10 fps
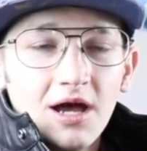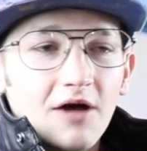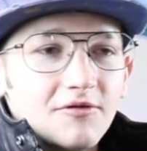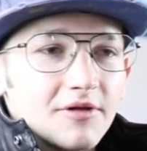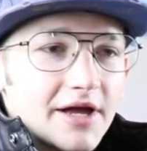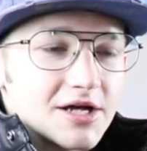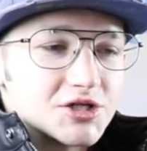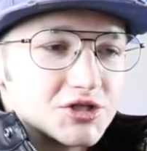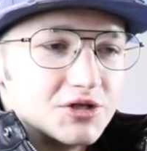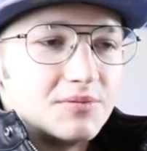I feel like I
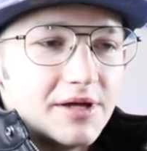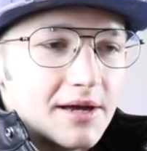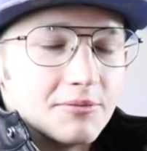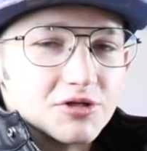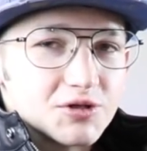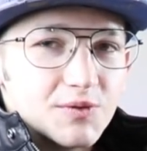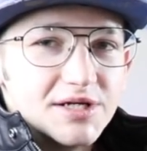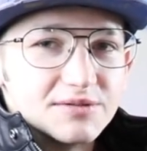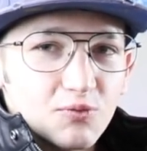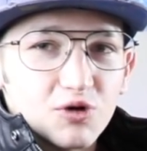should be able to
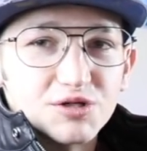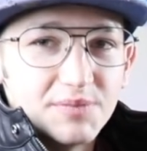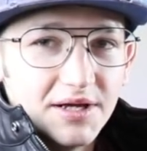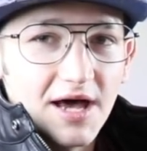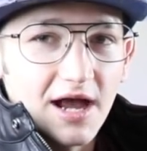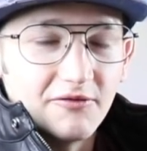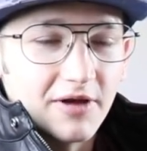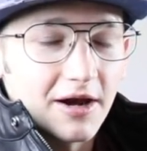squeeze more speed out of it.